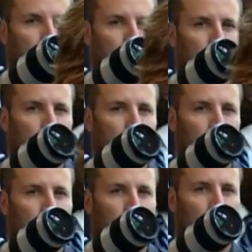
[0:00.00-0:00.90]

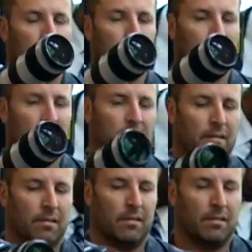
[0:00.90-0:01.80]

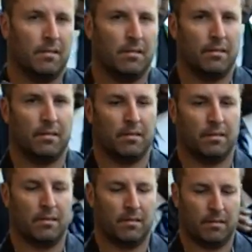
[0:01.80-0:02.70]

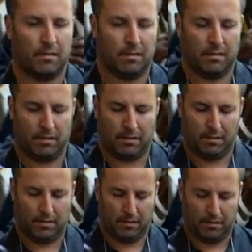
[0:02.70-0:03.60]

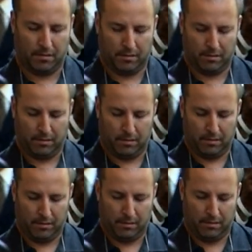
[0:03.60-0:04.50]

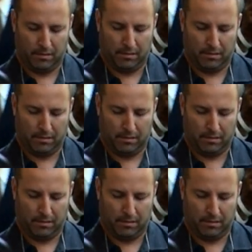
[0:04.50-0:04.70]
(silent)